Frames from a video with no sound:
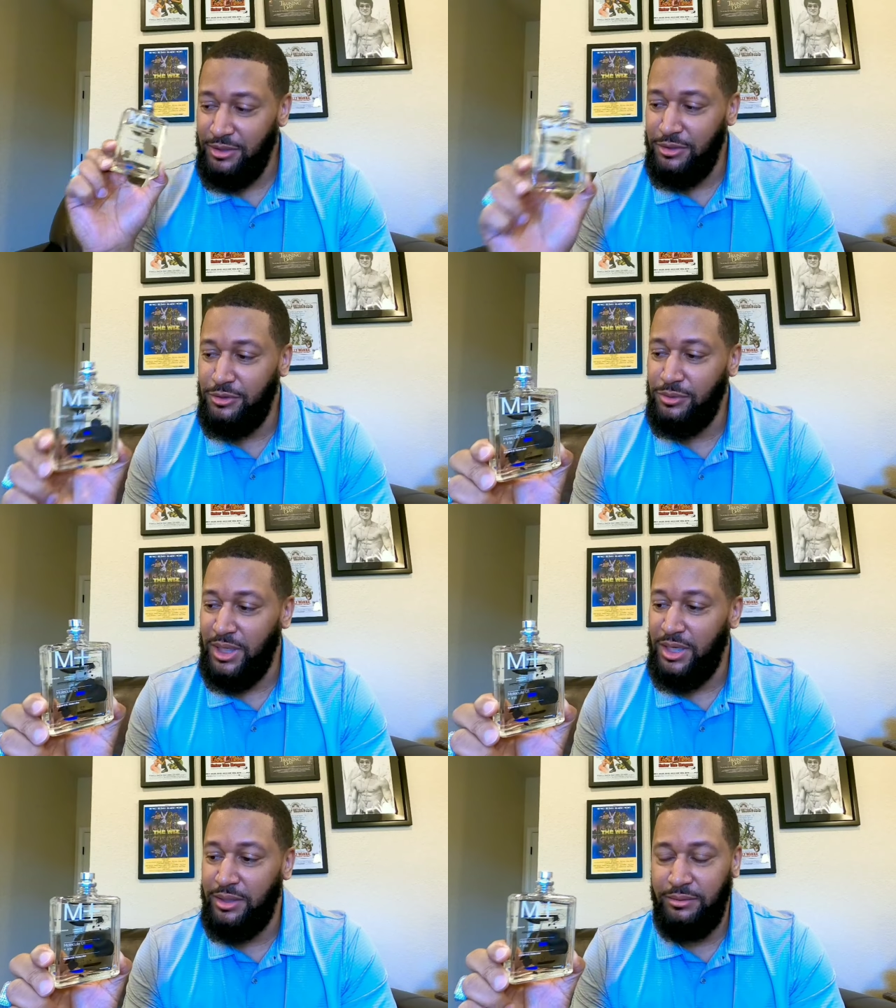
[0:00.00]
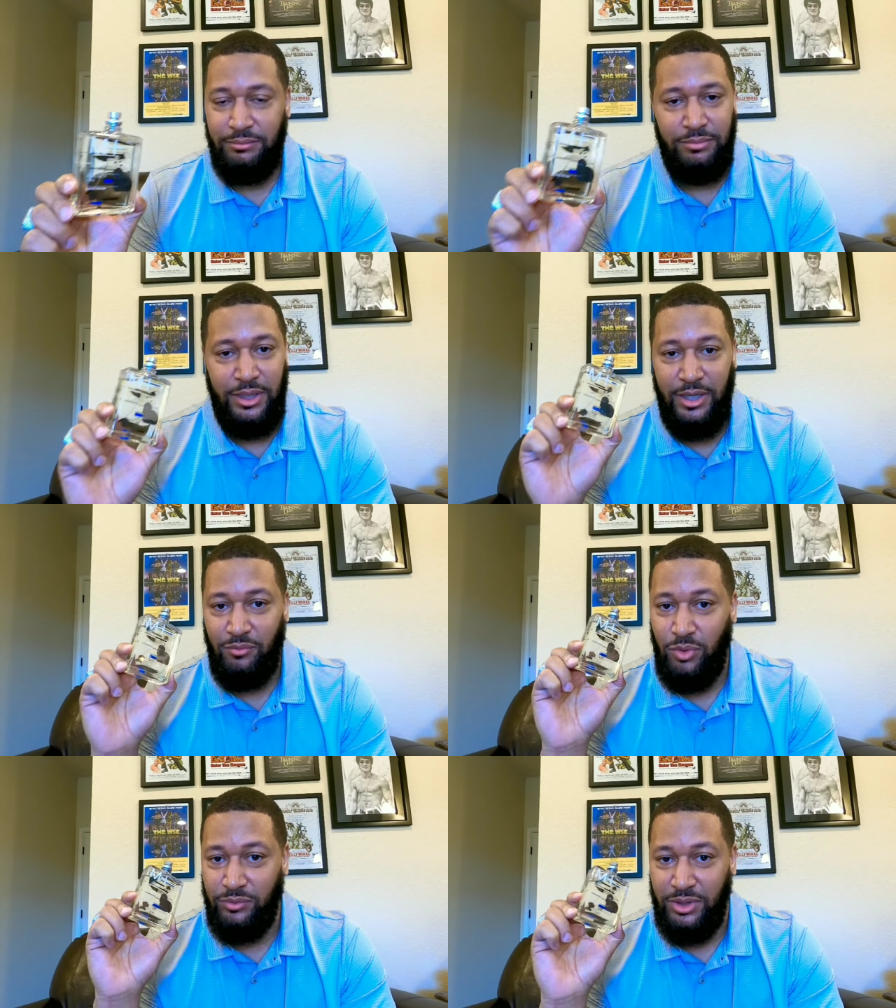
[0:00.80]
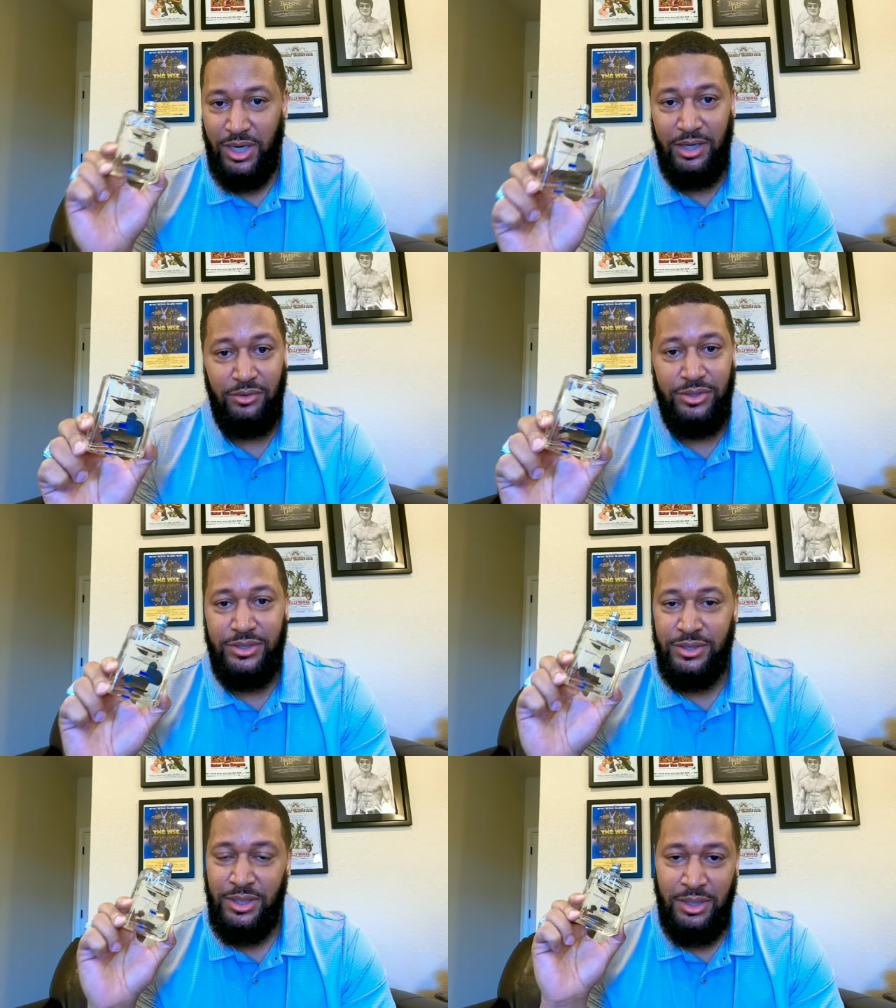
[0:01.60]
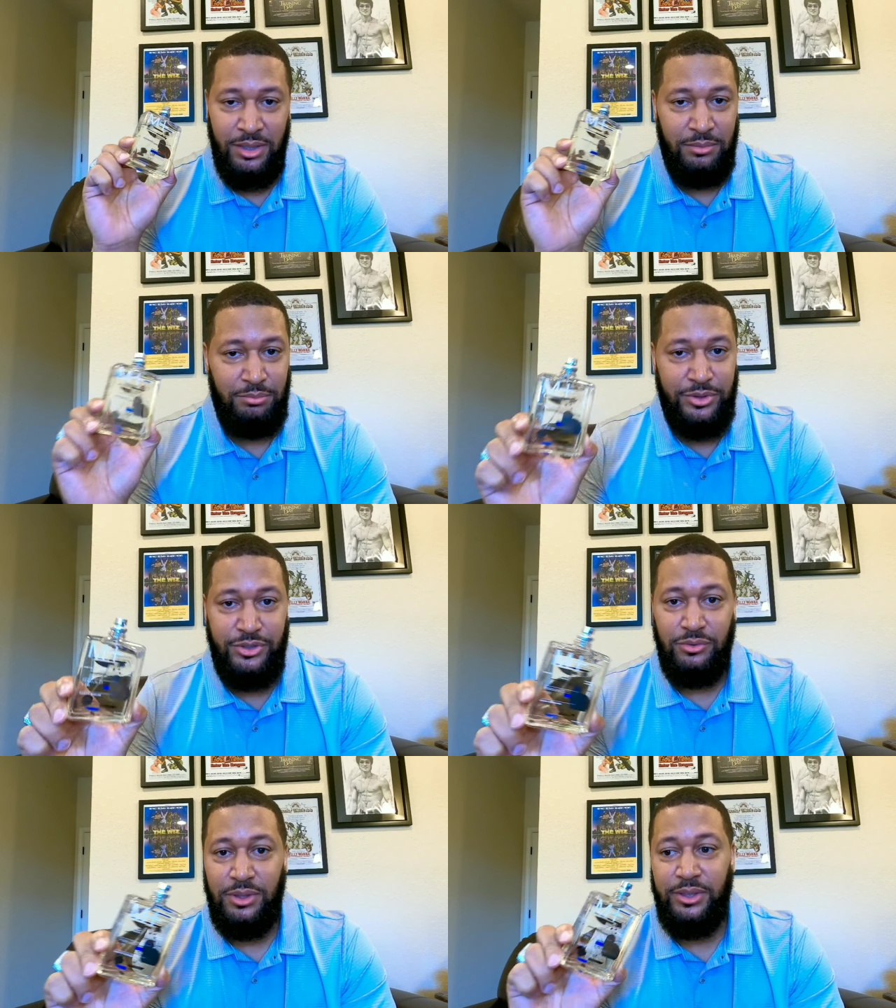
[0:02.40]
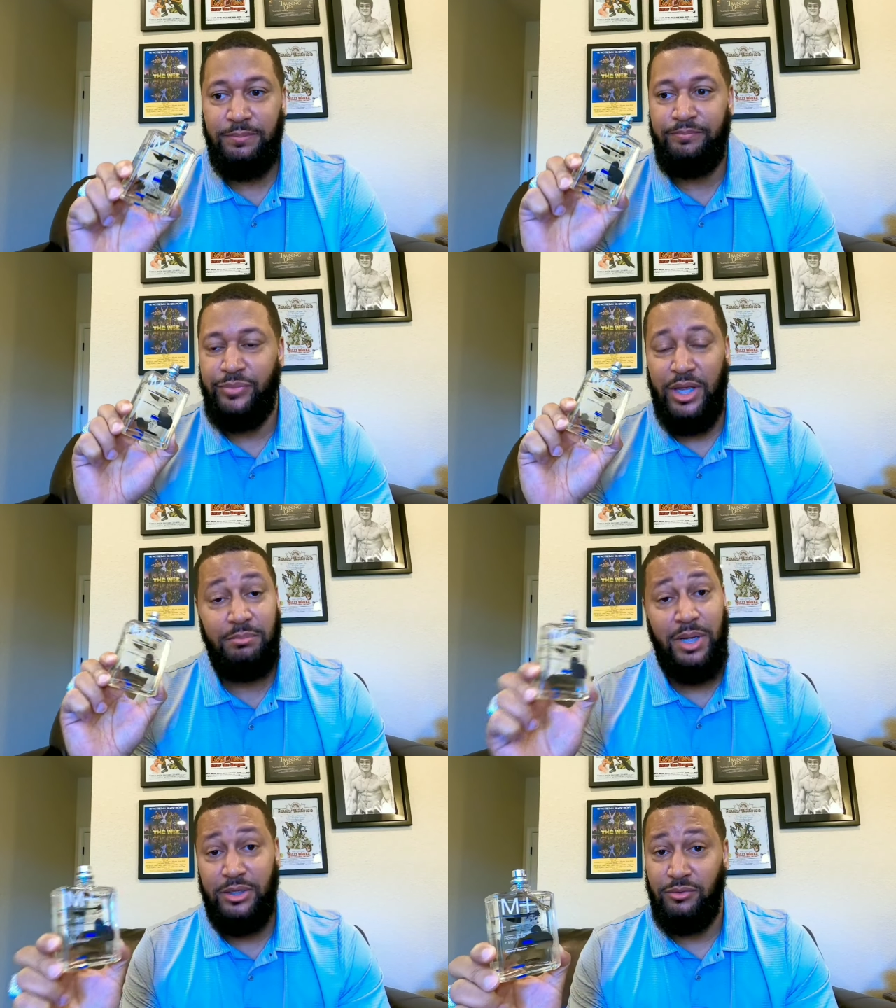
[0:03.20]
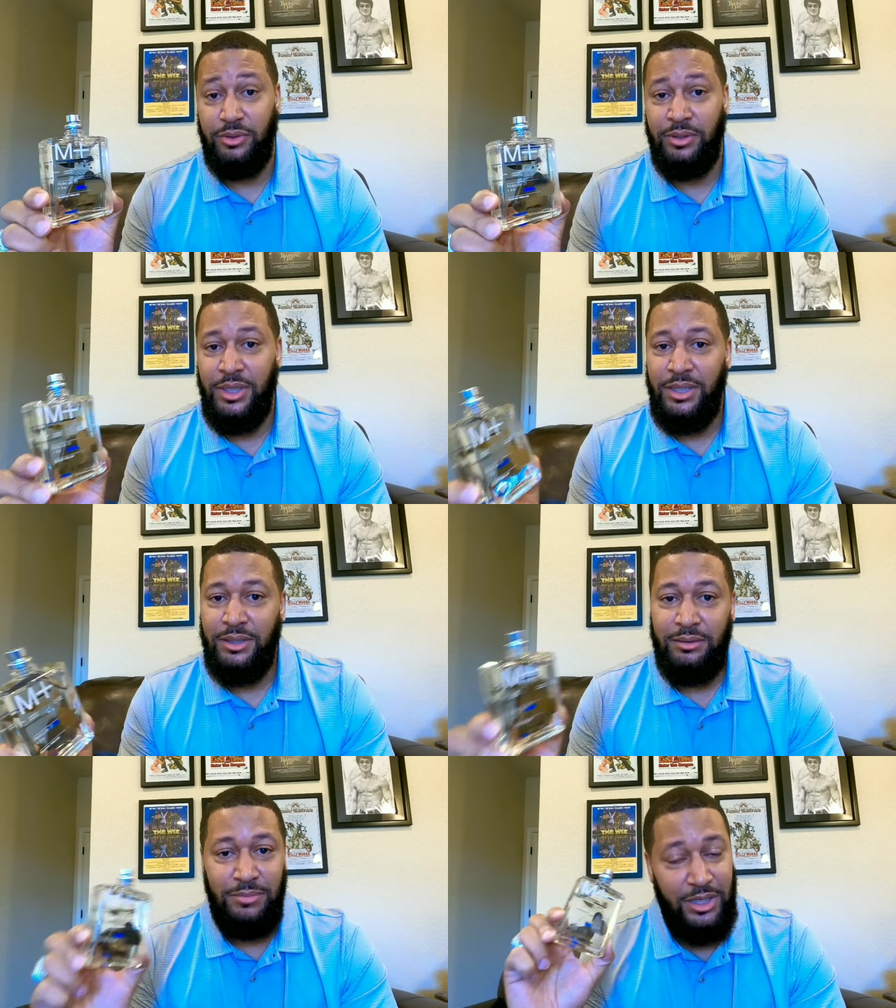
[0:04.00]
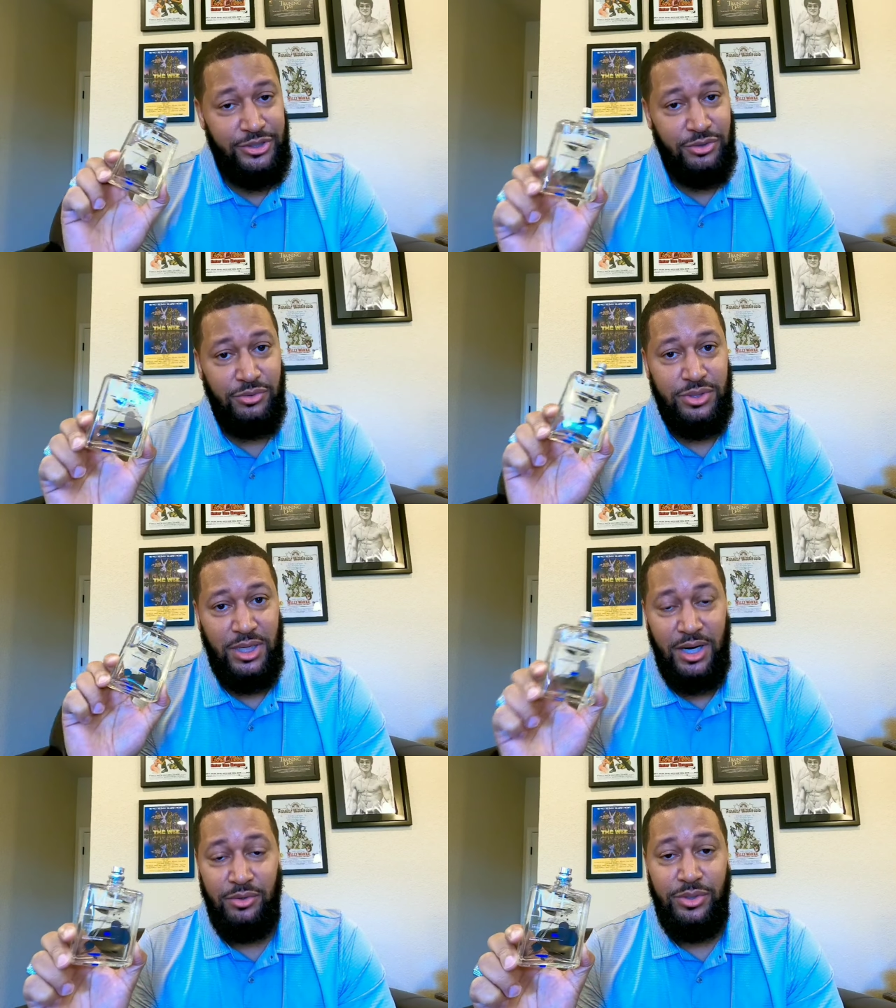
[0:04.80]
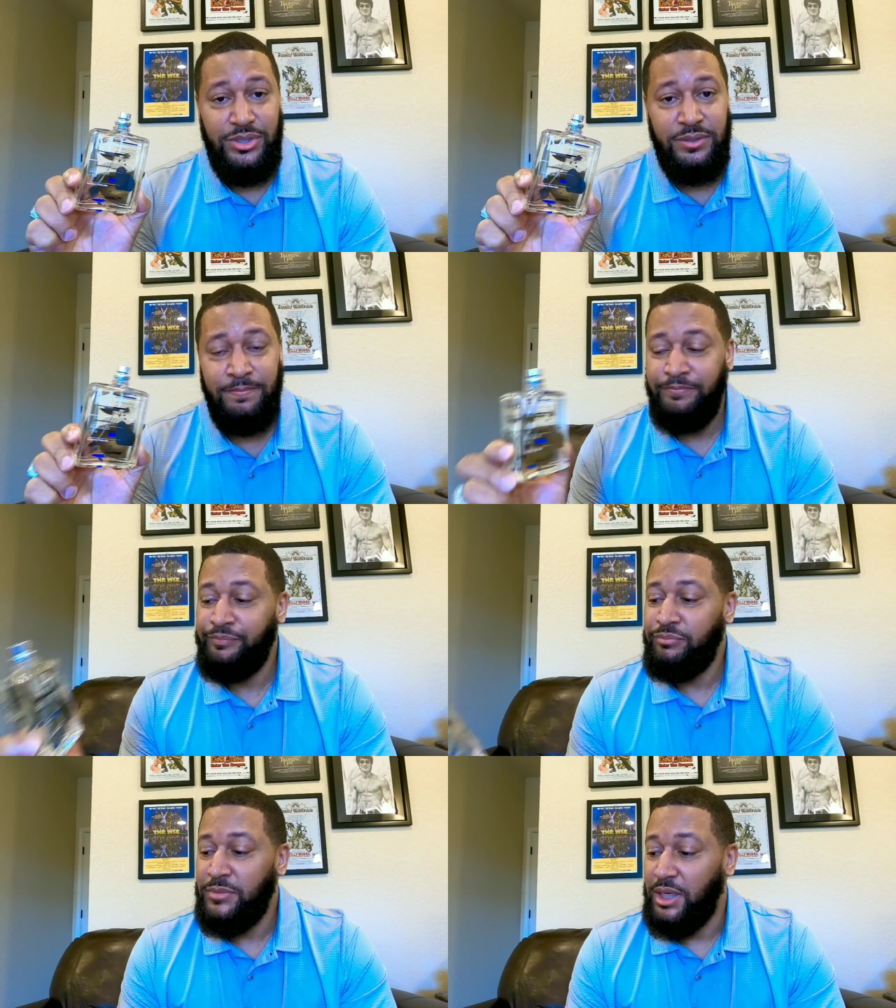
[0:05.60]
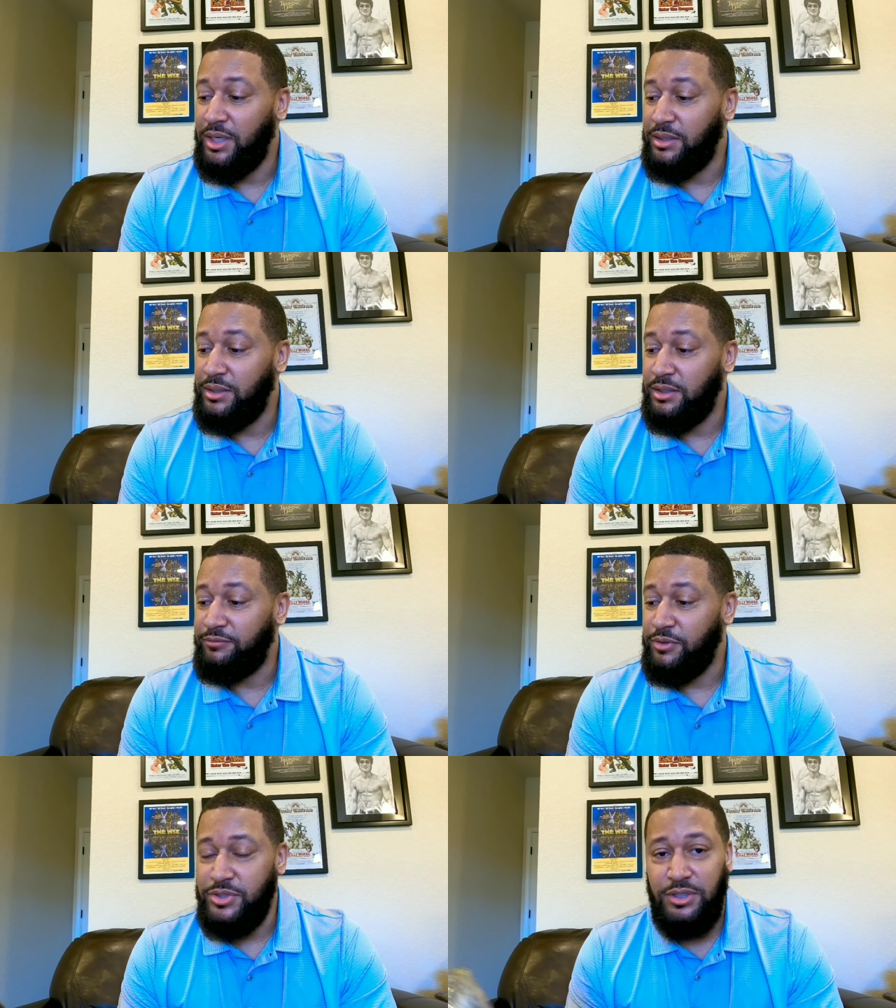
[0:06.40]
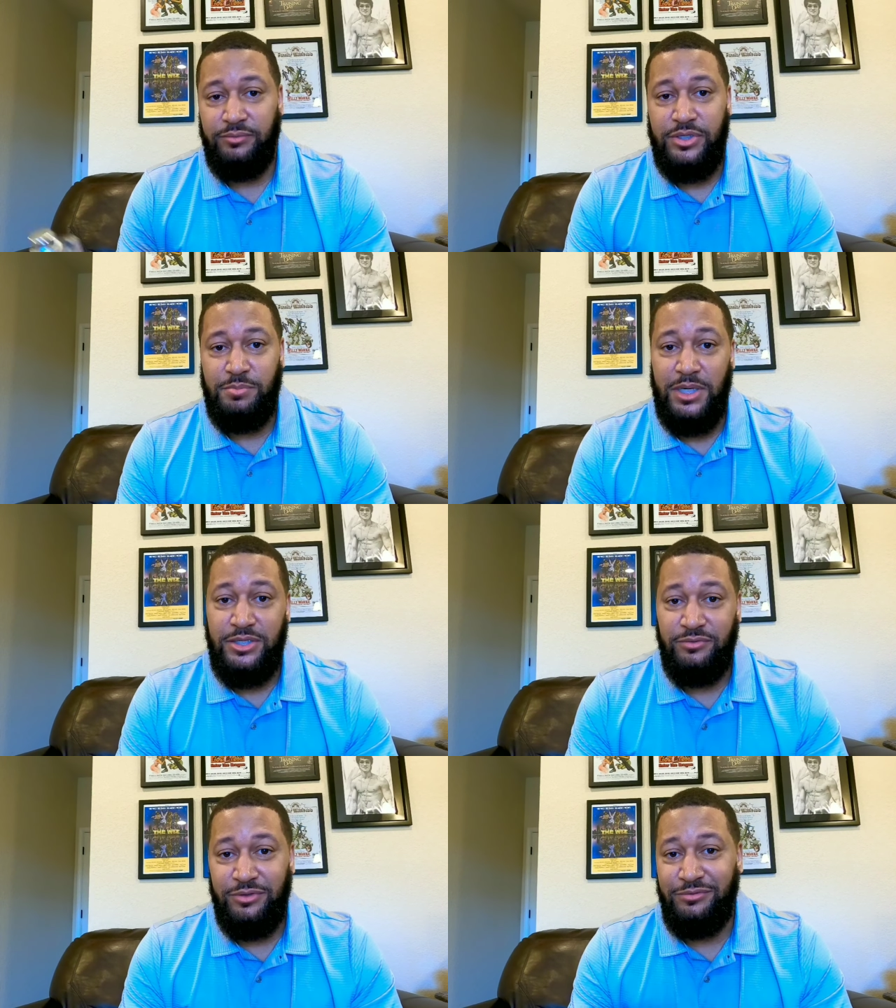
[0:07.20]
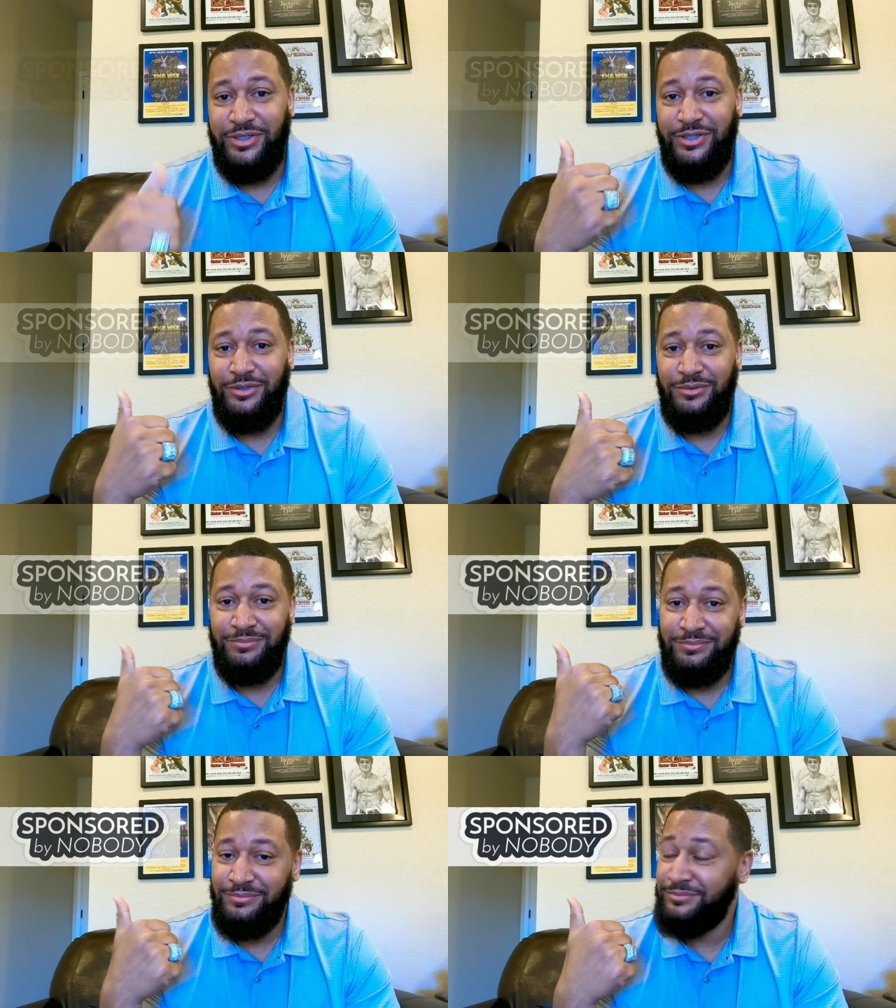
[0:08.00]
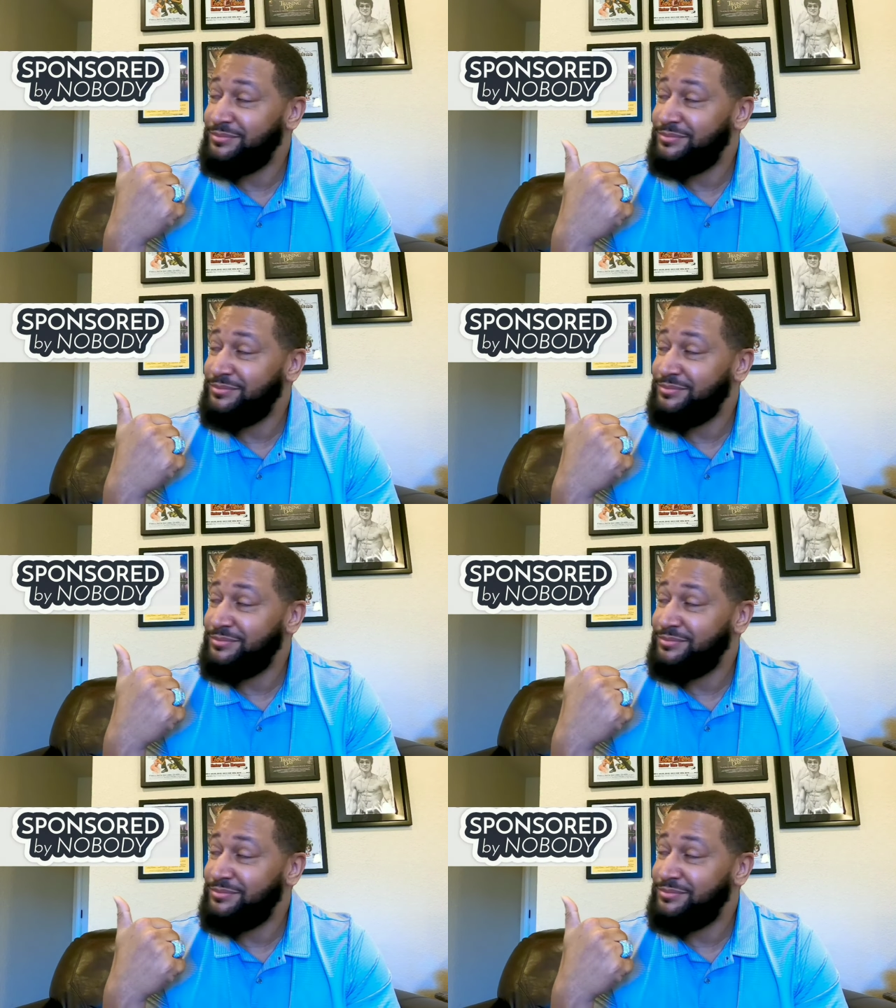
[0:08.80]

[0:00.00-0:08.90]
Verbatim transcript: The new line, they have one with Iris, Patchouli, and Mandarin. I chose Iris, and uh, first off, the sponsor for the video.